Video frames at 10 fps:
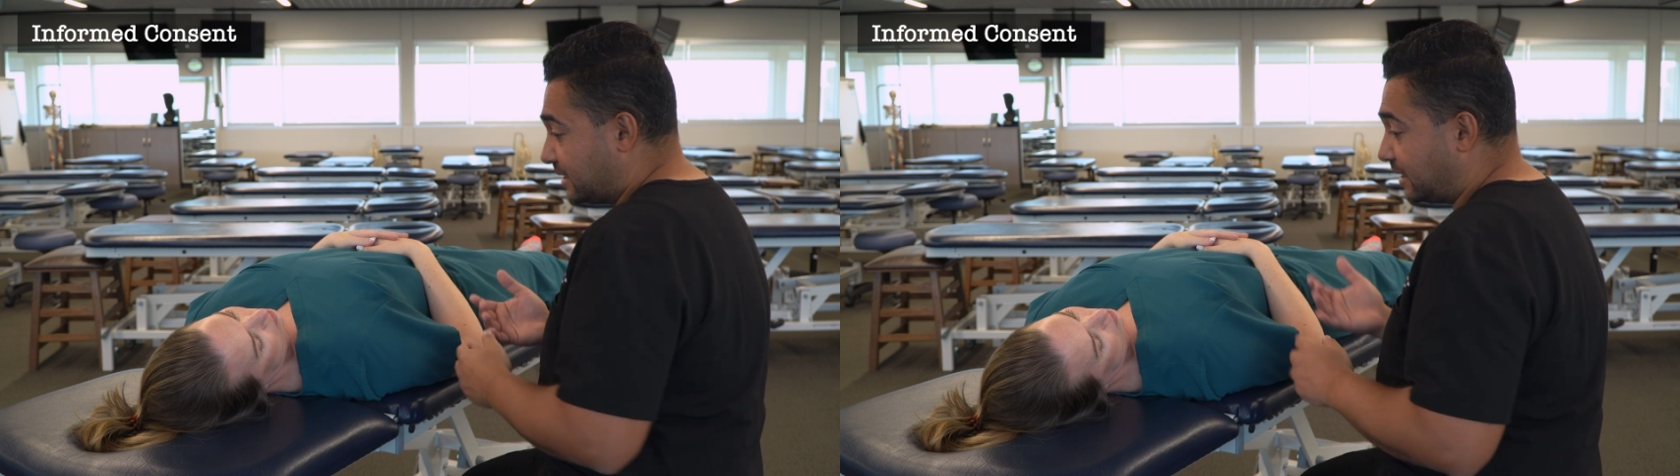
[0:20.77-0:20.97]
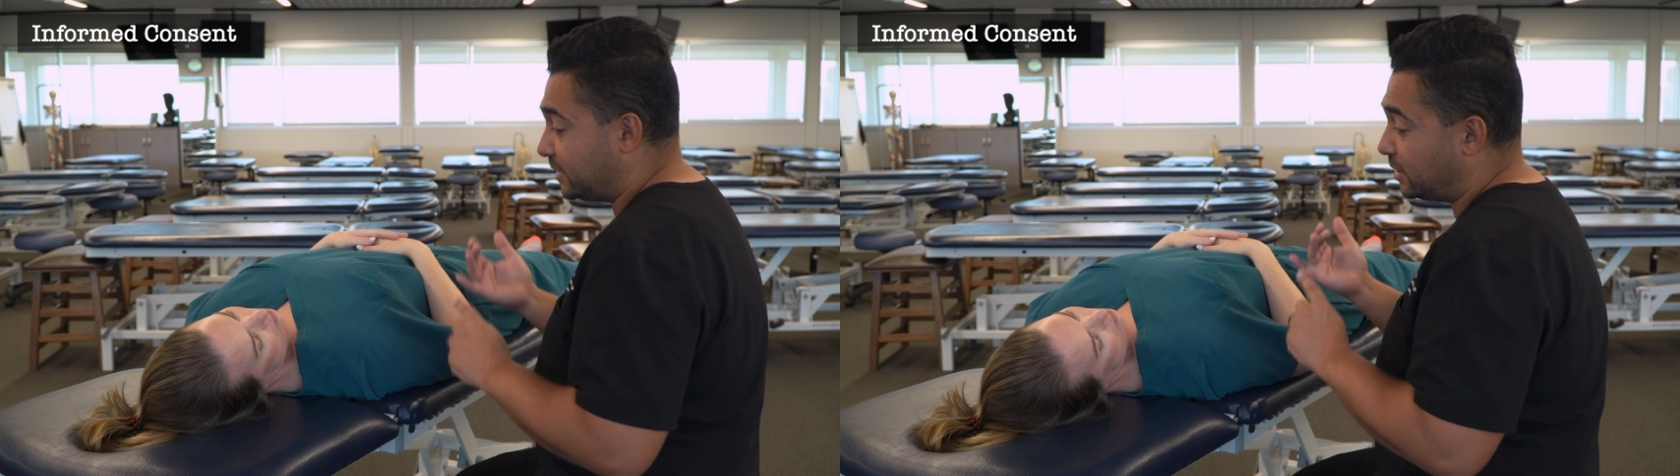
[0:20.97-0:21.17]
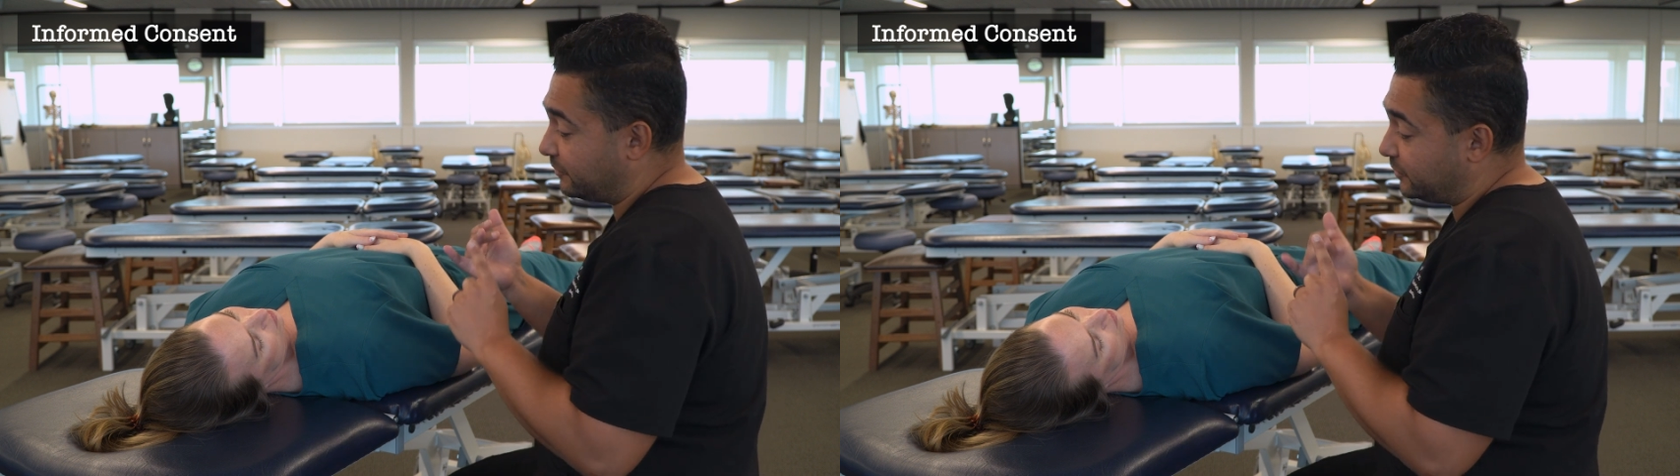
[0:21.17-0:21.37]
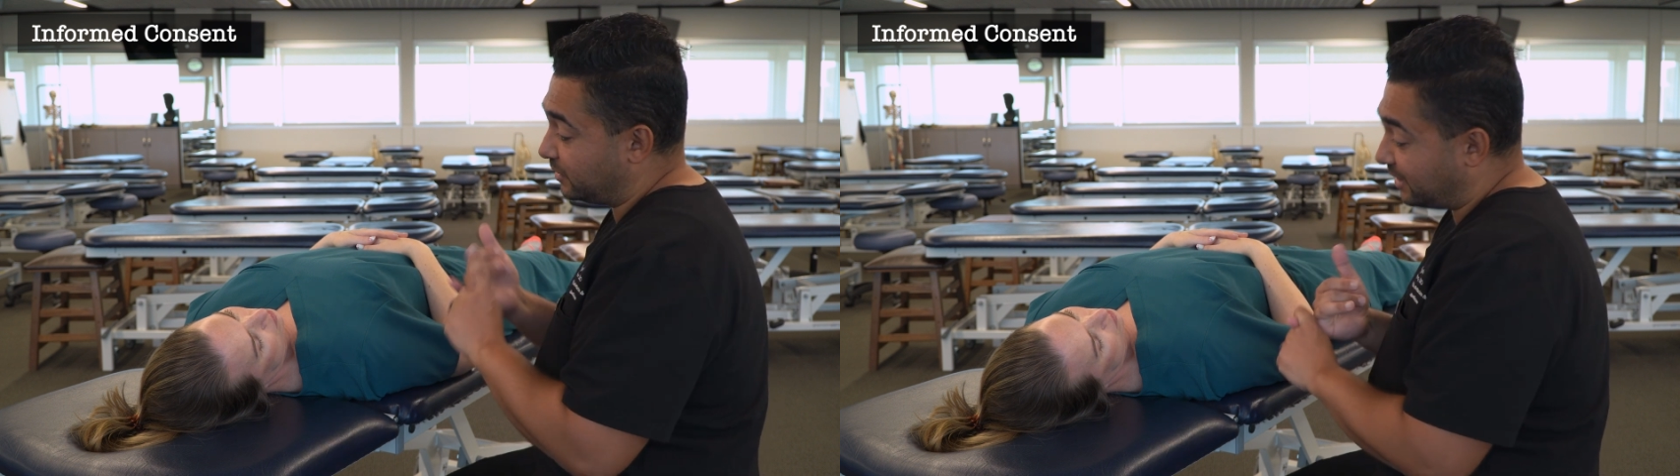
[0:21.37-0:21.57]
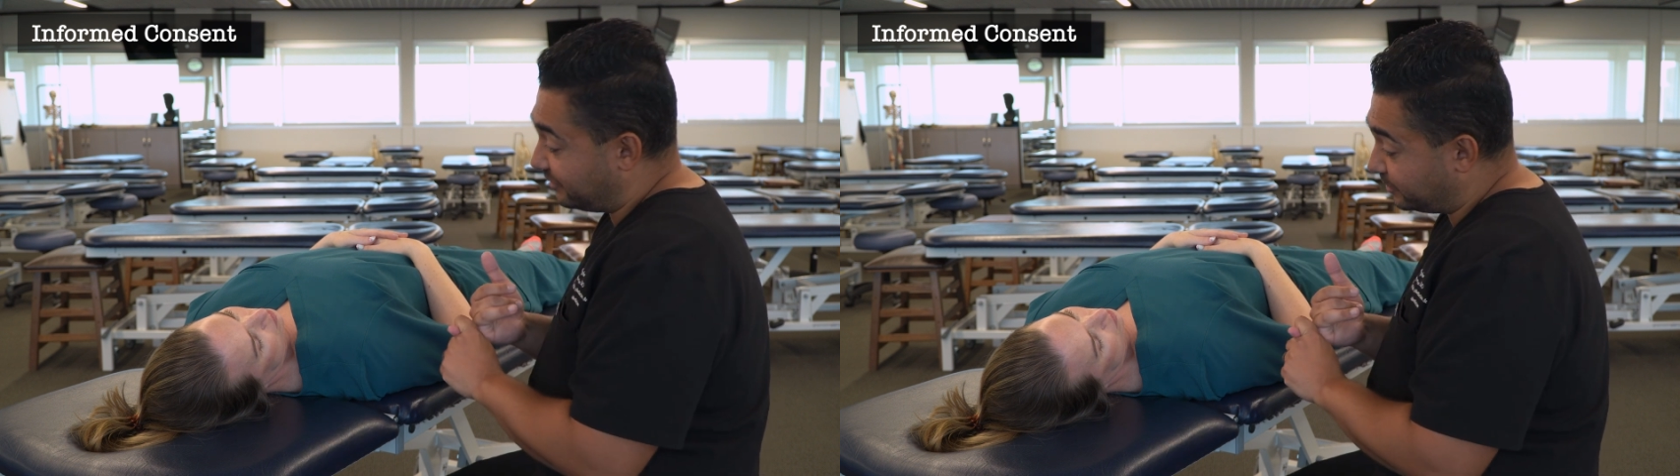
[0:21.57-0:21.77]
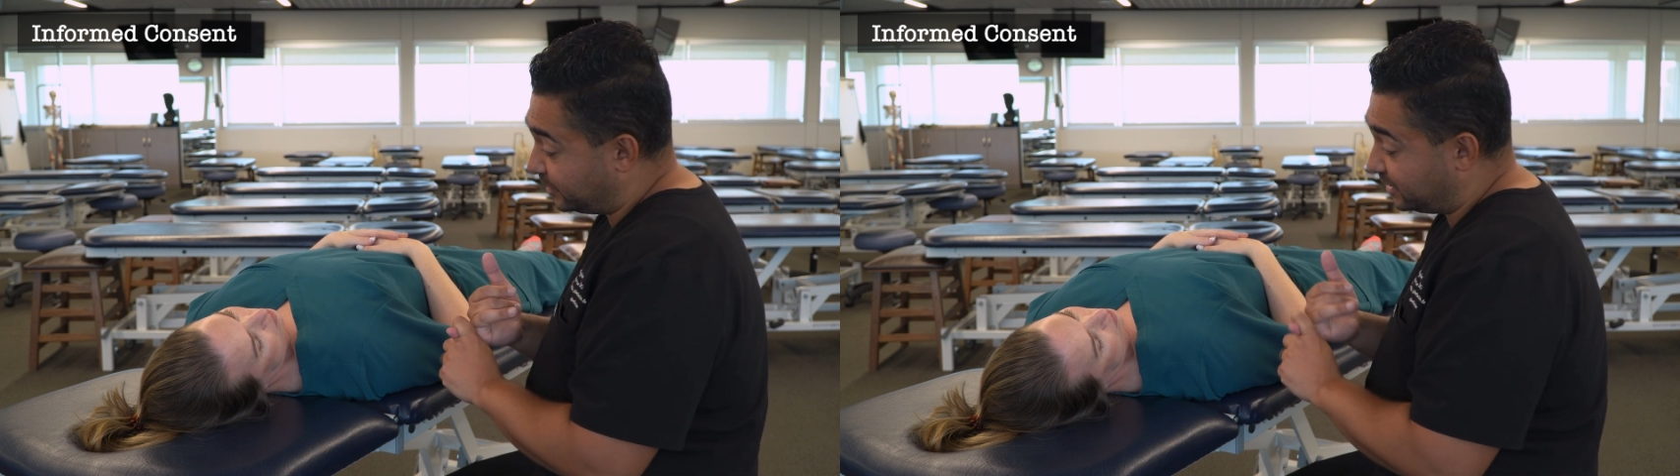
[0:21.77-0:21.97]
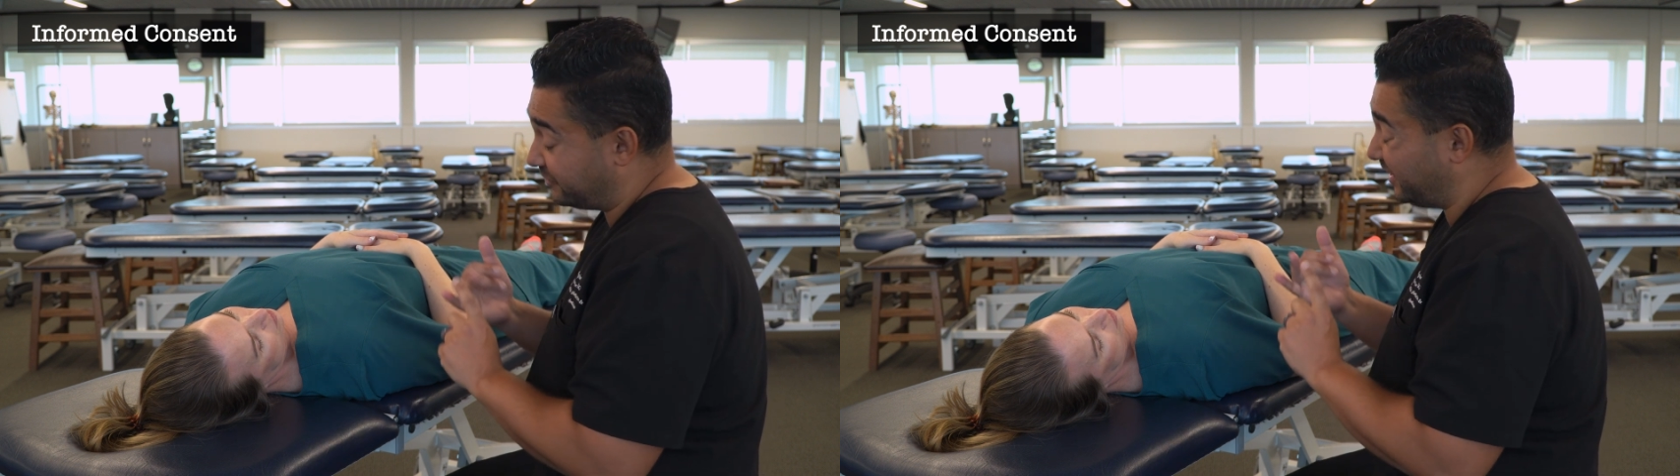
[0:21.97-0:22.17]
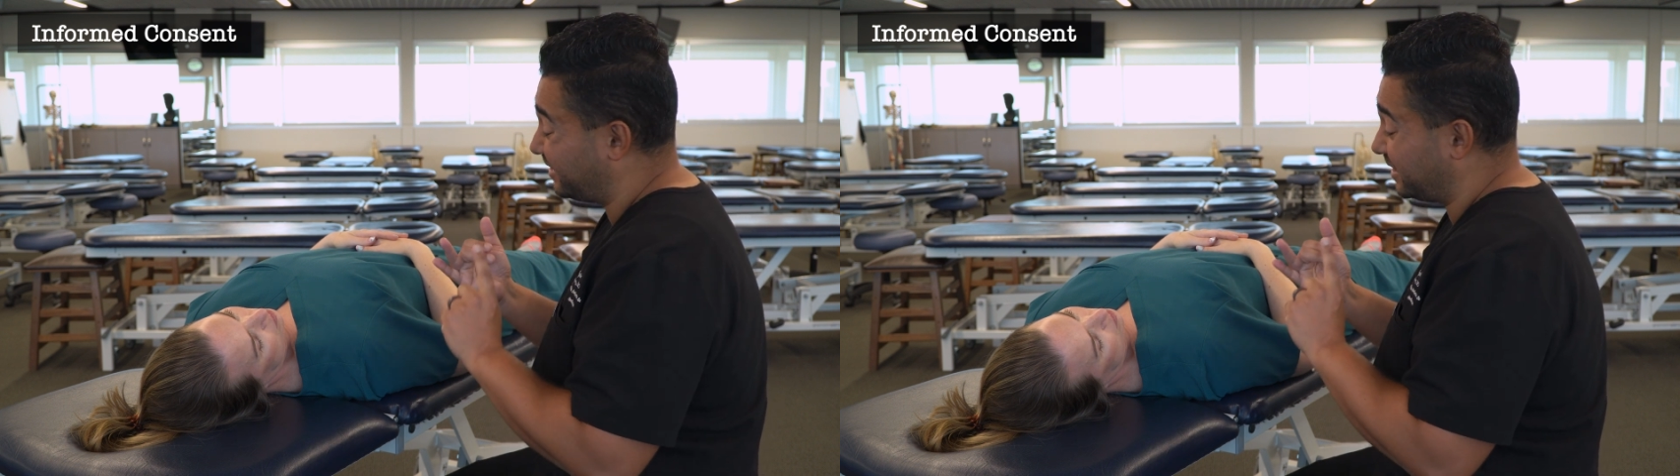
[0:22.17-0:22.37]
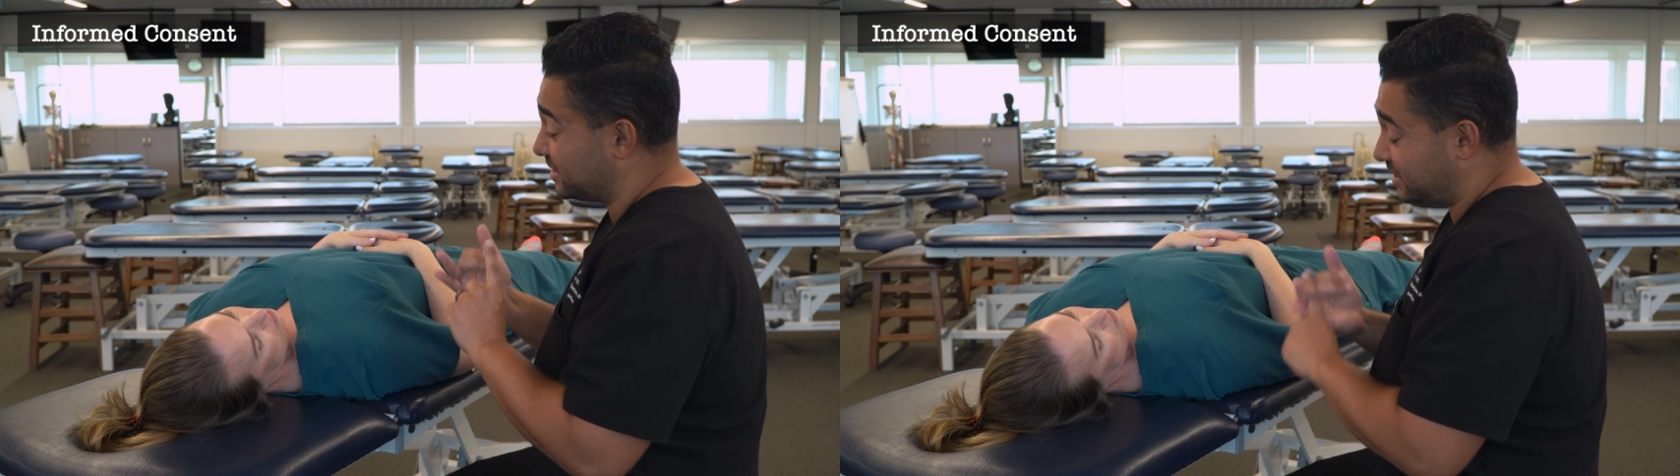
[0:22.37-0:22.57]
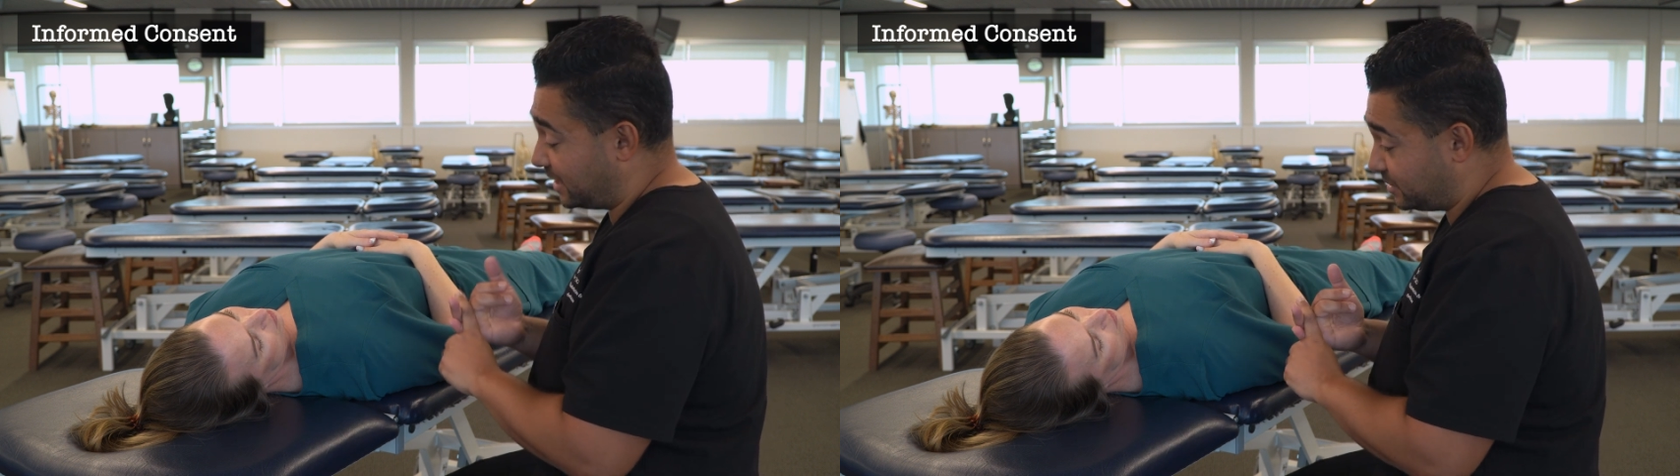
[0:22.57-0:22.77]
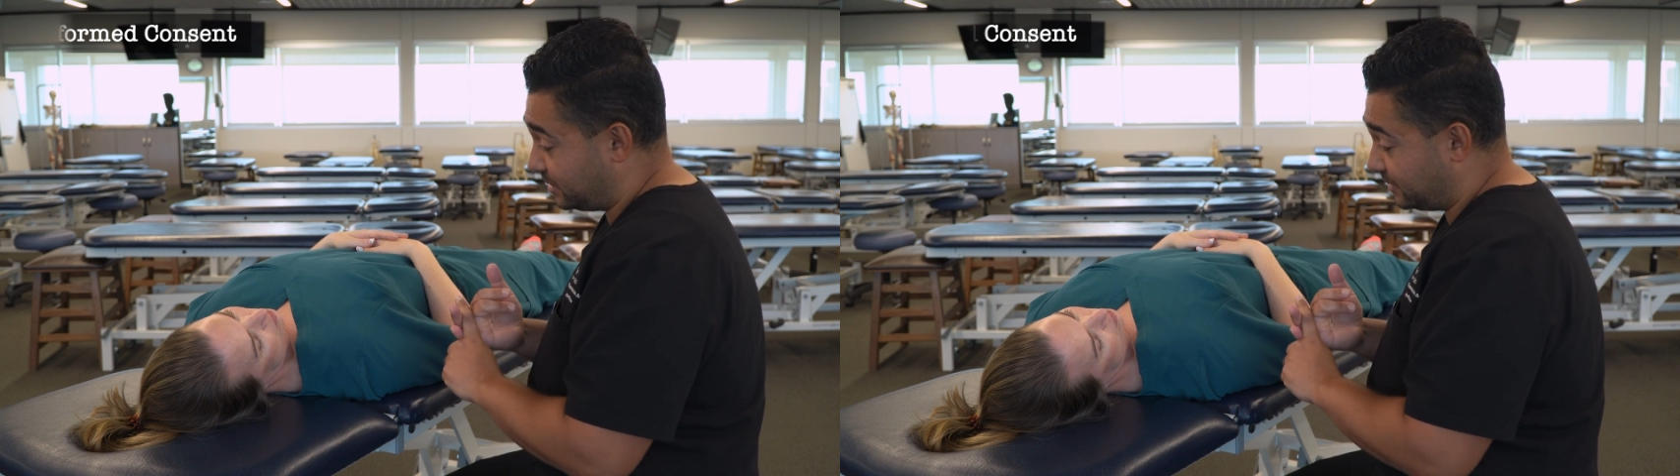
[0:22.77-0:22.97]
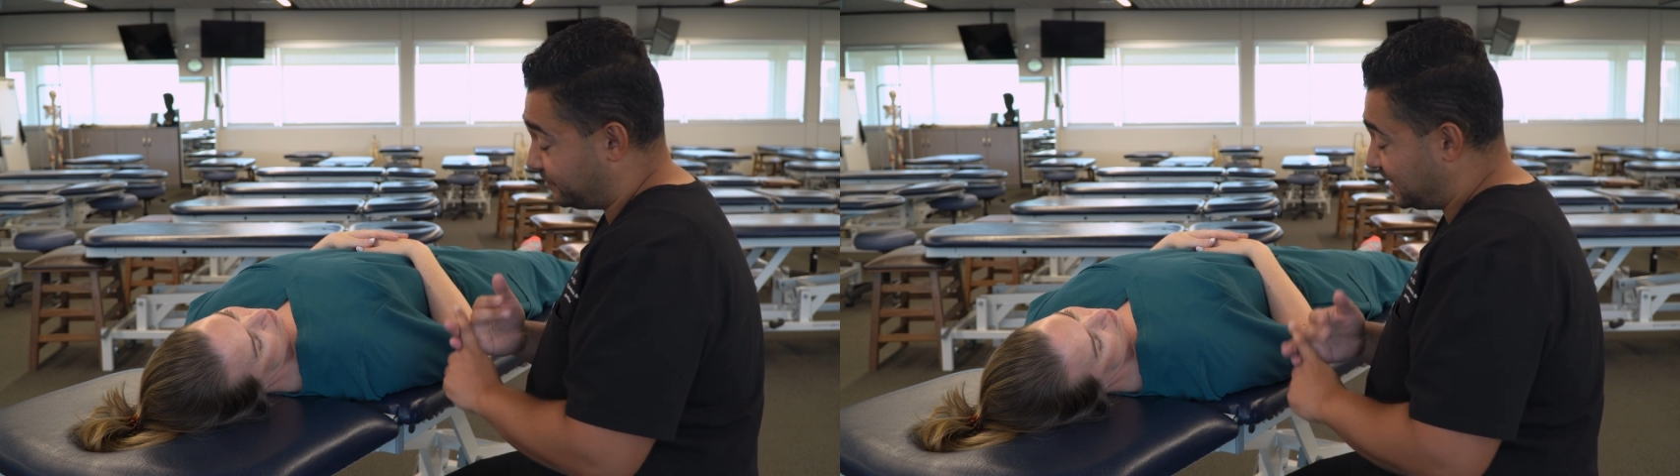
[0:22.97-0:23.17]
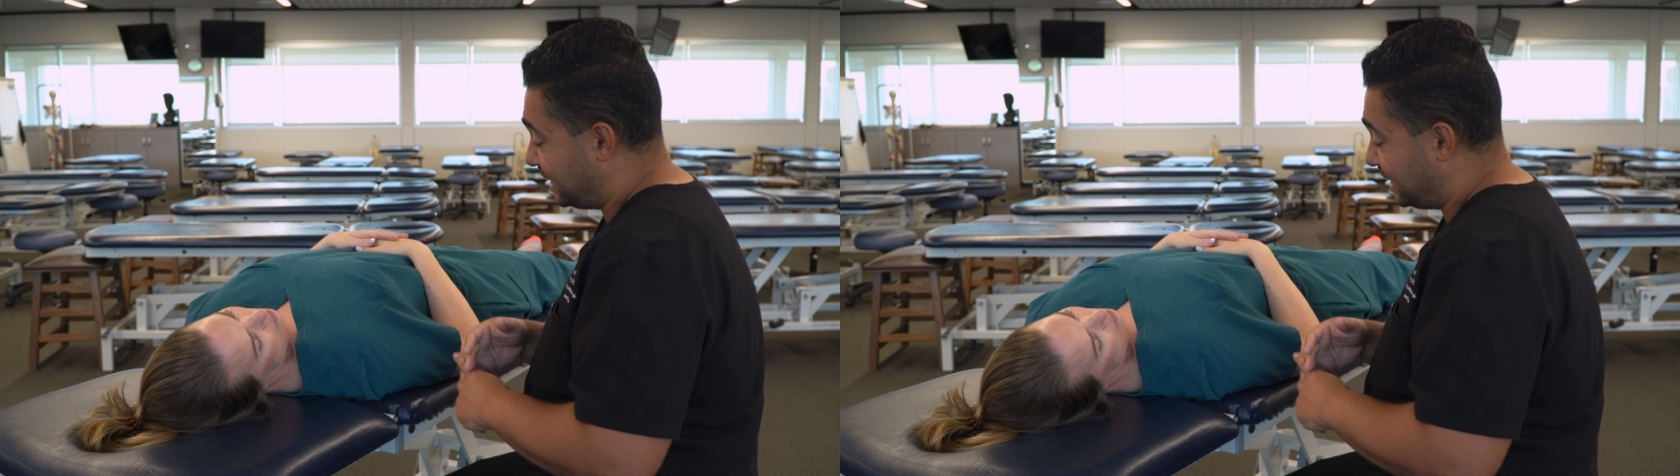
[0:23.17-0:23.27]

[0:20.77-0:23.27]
Let me know if you're uncomfortable, if anything is tender,